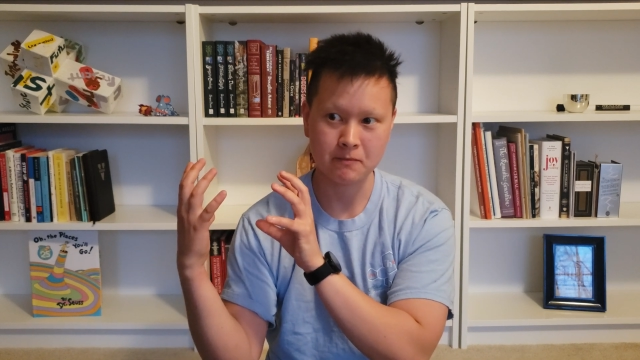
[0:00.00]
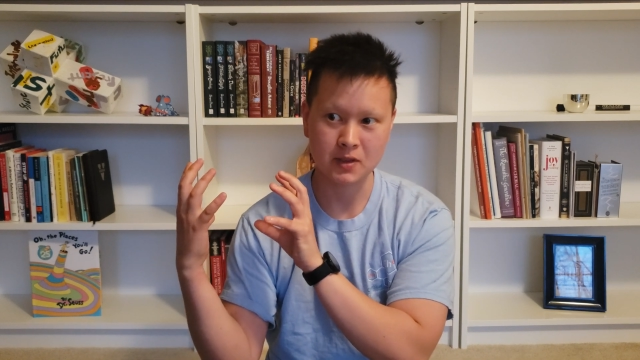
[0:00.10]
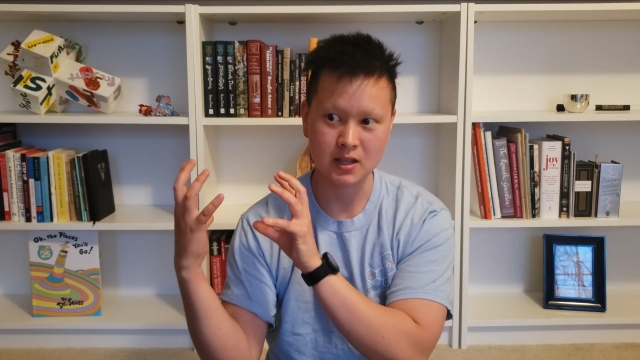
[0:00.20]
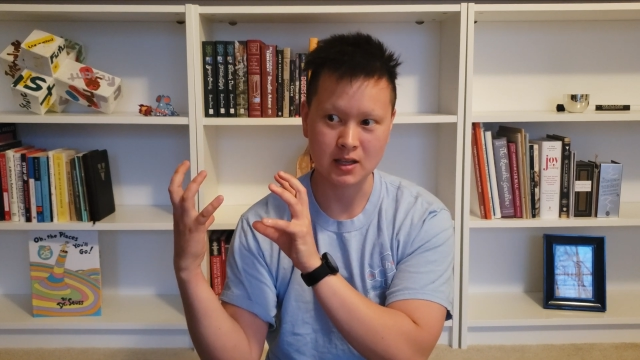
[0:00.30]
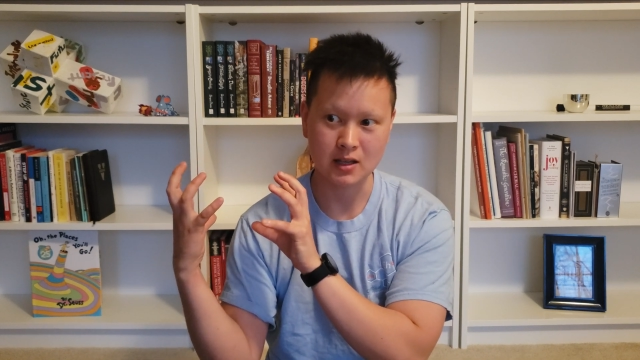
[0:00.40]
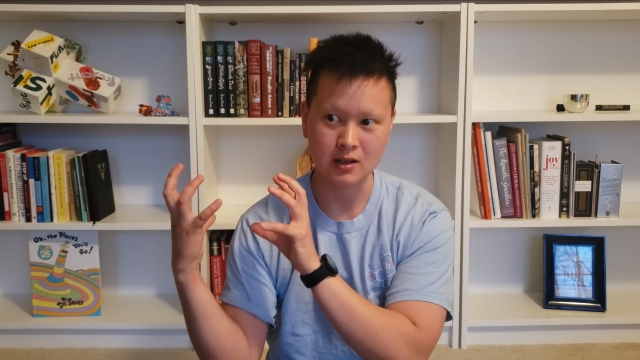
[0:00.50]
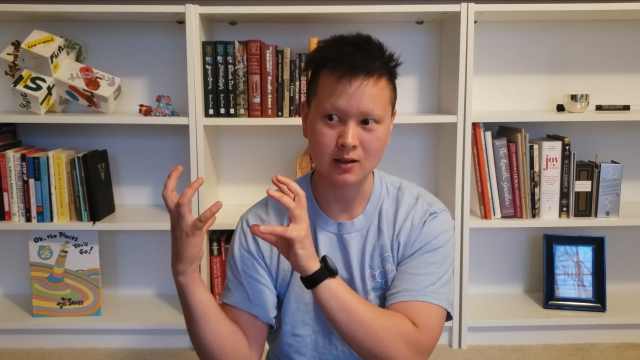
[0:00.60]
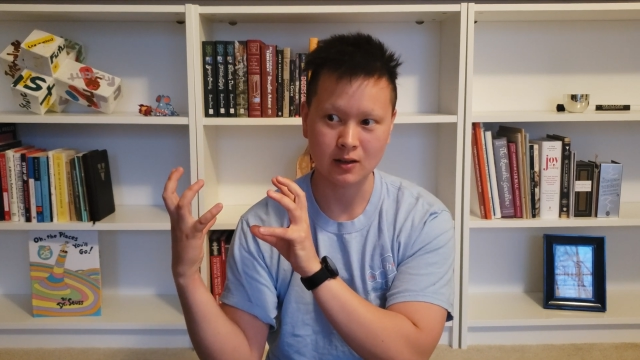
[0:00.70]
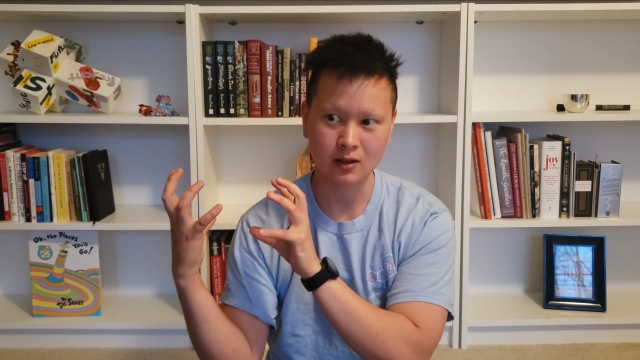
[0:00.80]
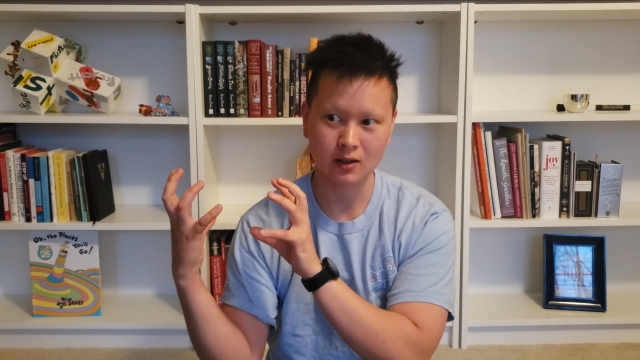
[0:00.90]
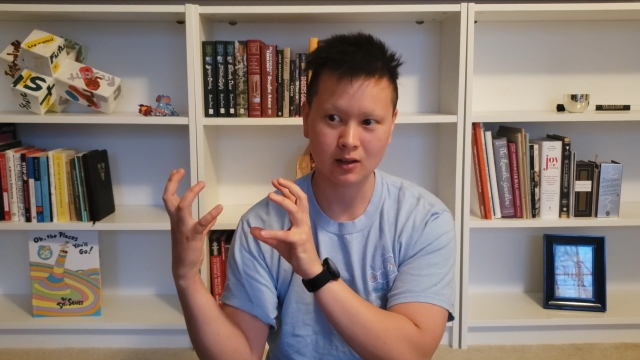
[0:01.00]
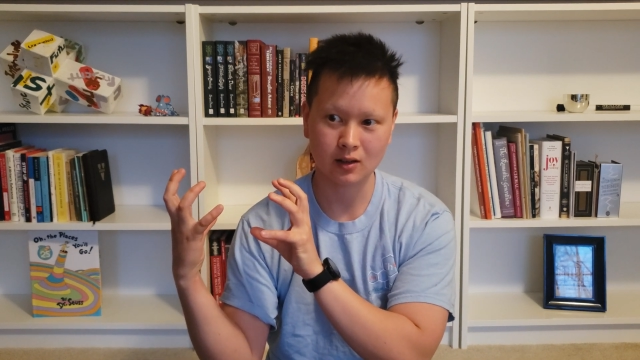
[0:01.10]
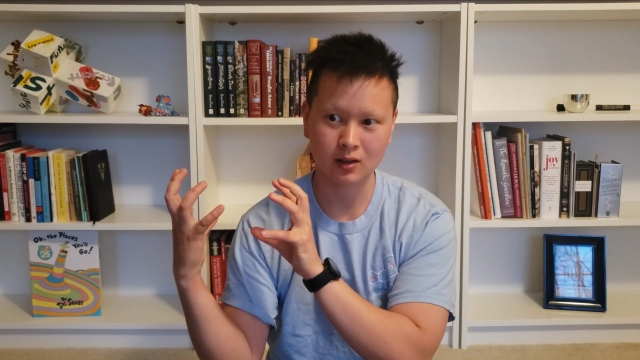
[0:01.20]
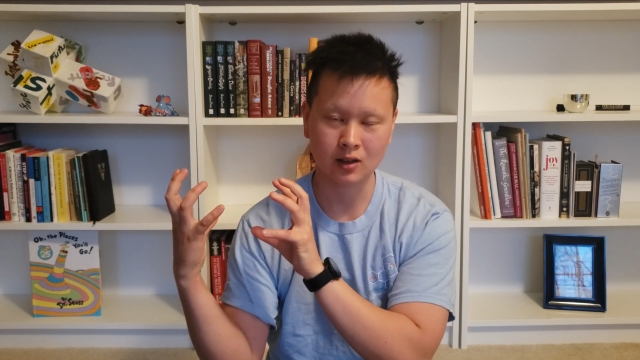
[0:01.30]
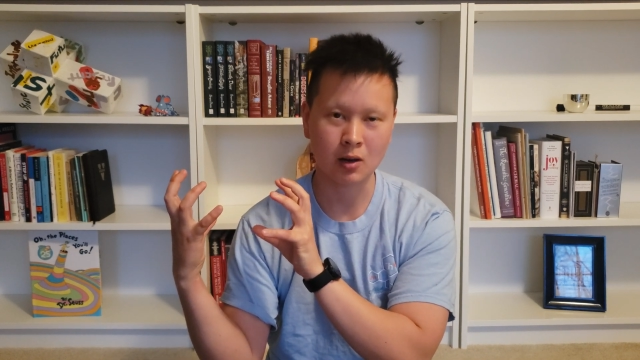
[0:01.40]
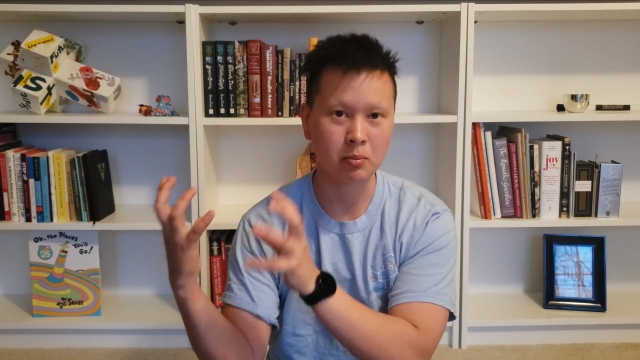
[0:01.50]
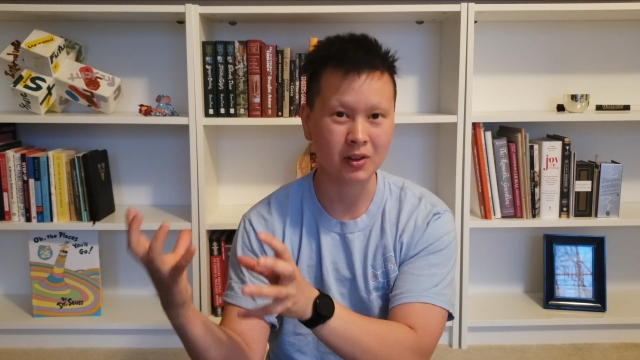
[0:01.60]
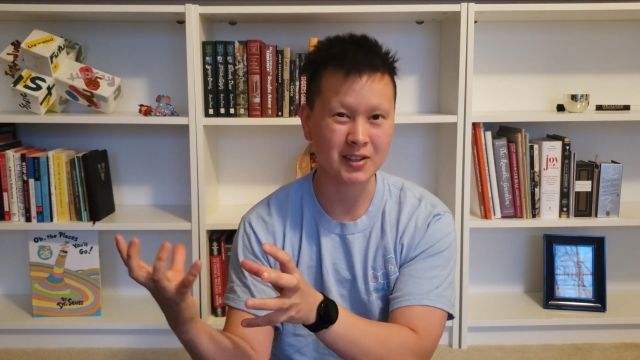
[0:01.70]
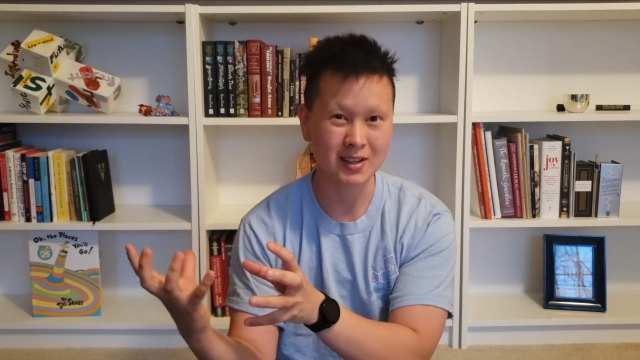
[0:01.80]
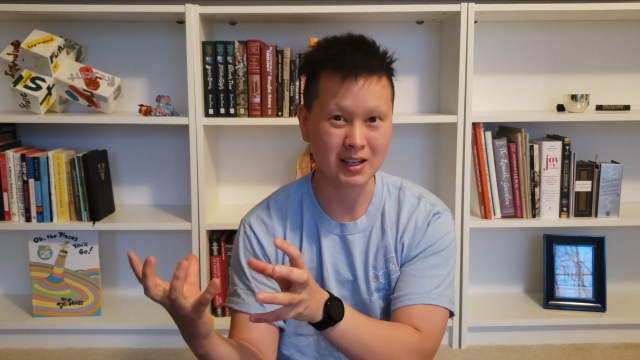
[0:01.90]
the
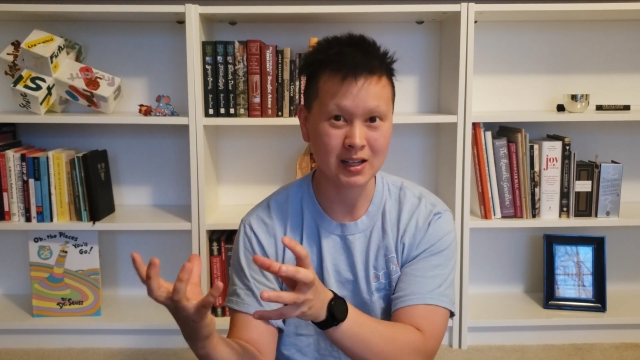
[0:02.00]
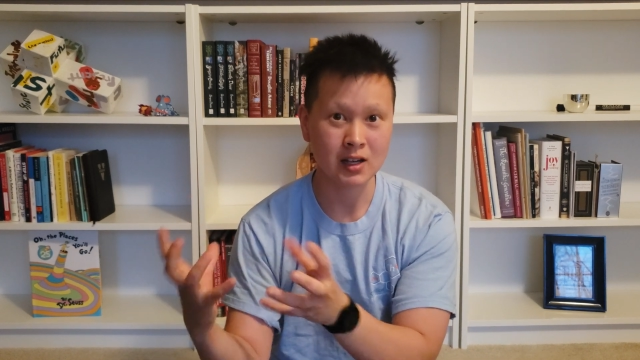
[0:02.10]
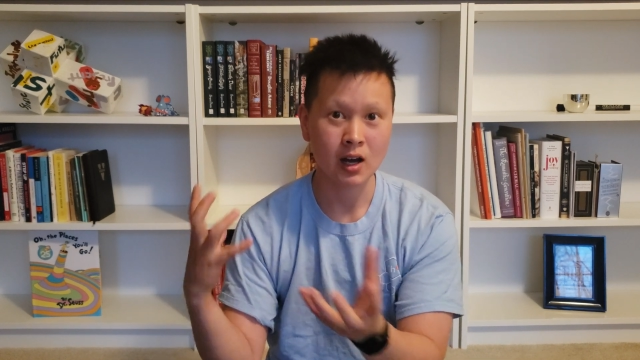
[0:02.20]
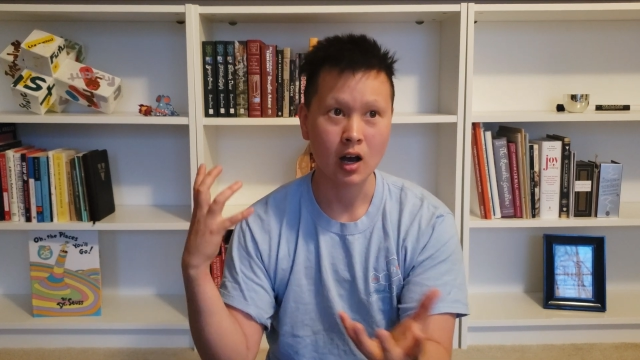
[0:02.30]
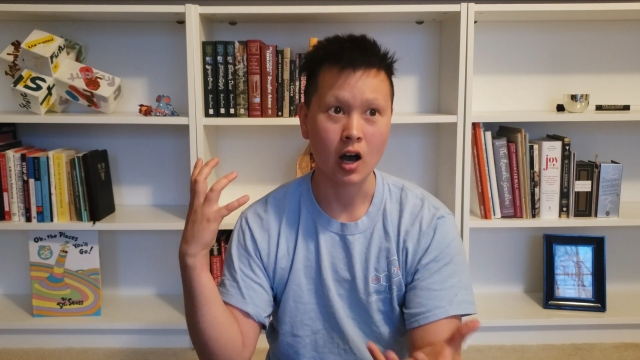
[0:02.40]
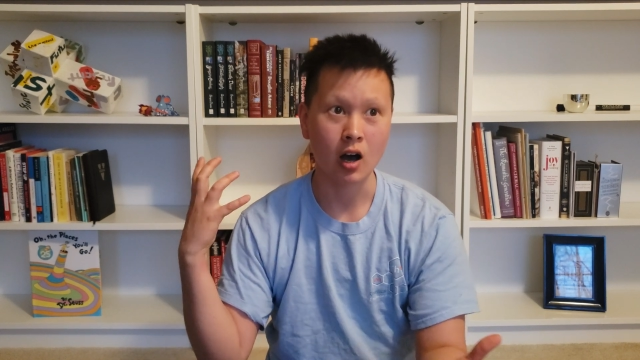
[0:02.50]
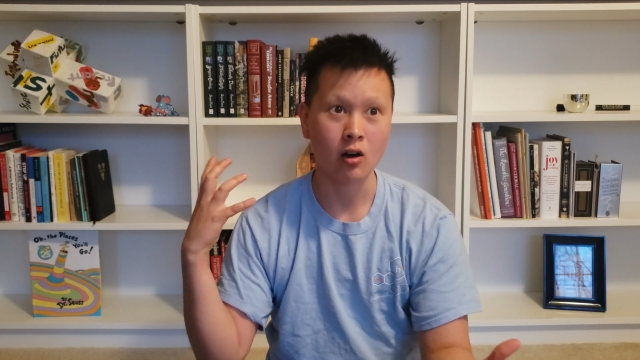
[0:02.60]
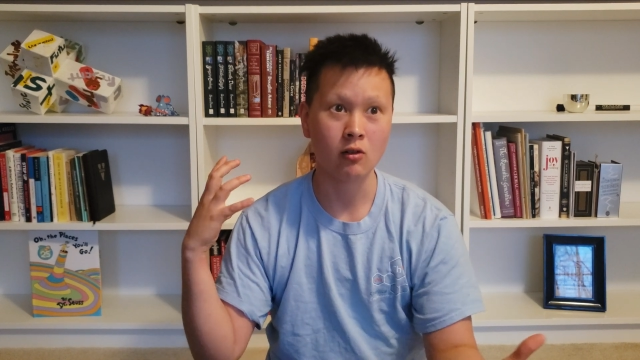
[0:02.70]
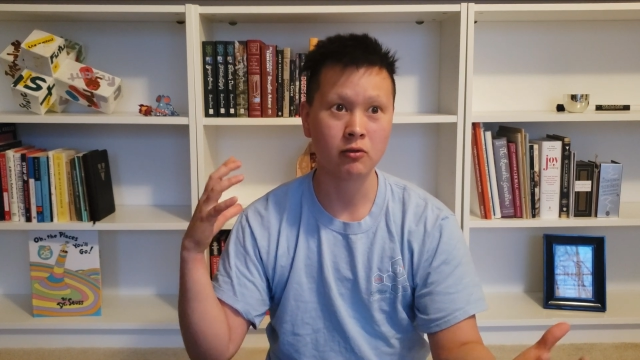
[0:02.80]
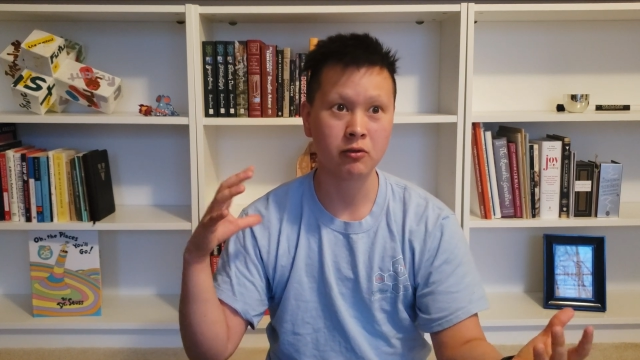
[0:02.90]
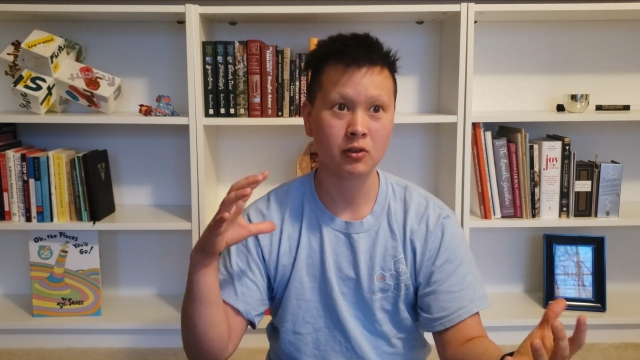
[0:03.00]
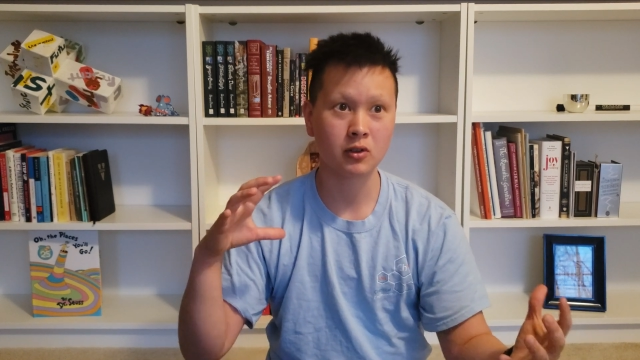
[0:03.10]
complicity of